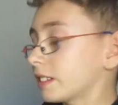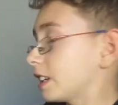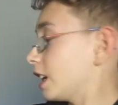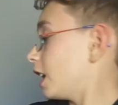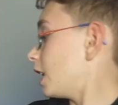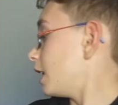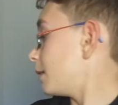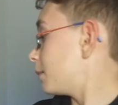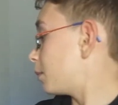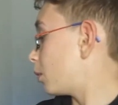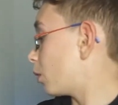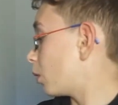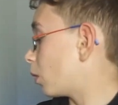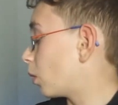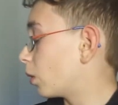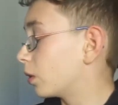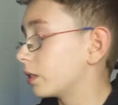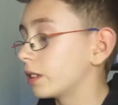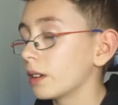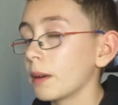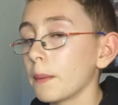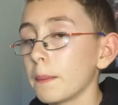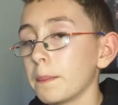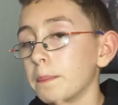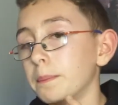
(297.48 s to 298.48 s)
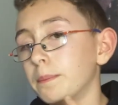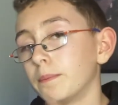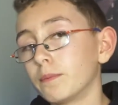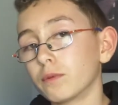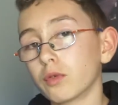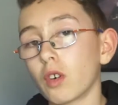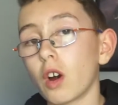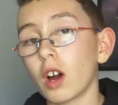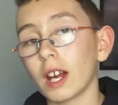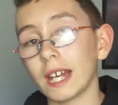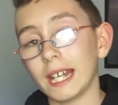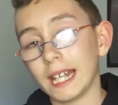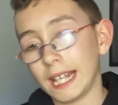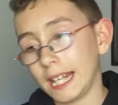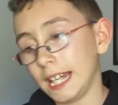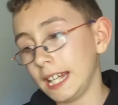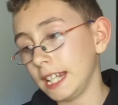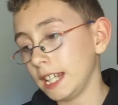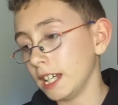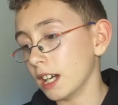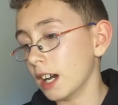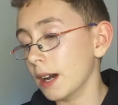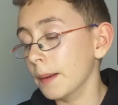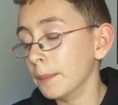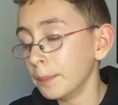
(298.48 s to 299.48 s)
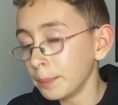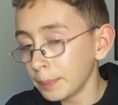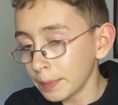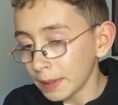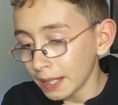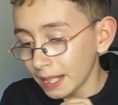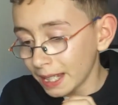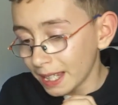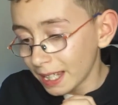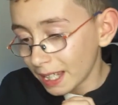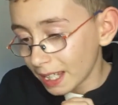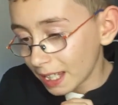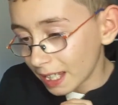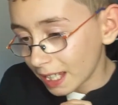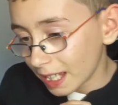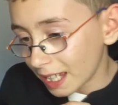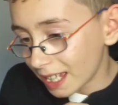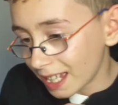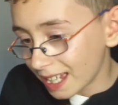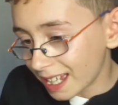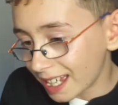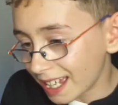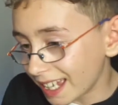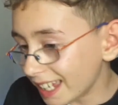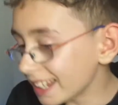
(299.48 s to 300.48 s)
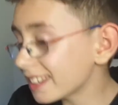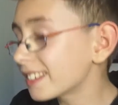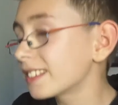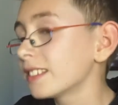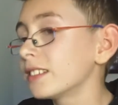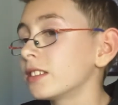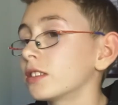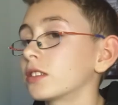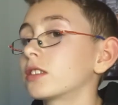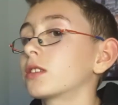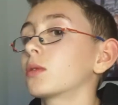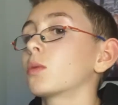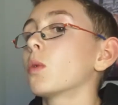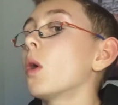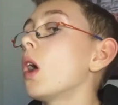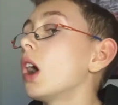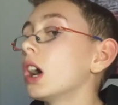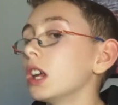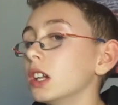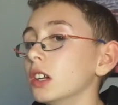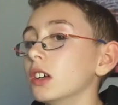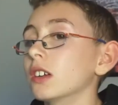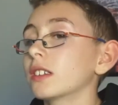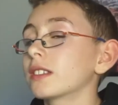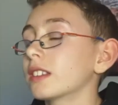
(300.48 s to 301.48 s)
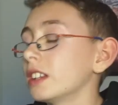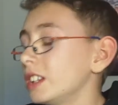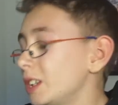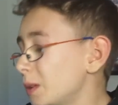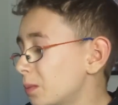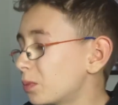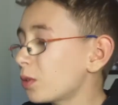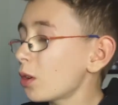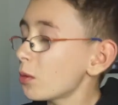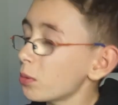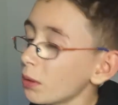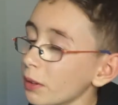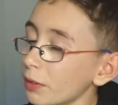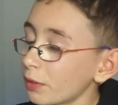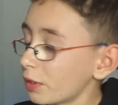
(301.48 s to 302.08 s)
keyboard right here, isn't wireless, and you're probably